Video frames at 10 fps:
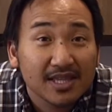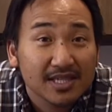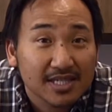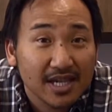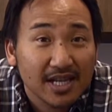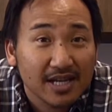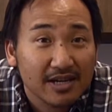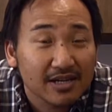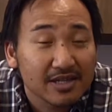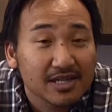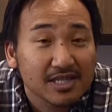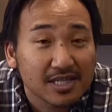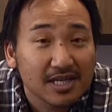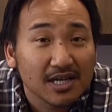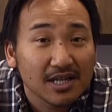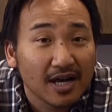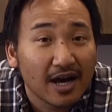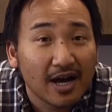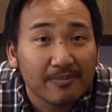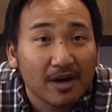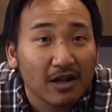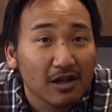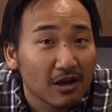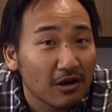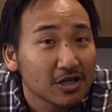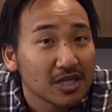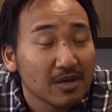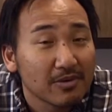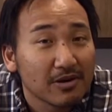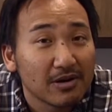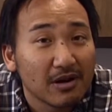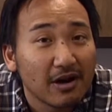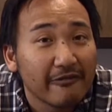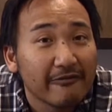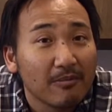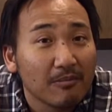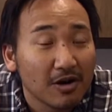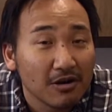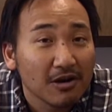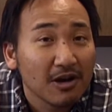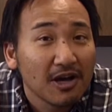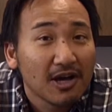the state here, there's still a large number of Hmongs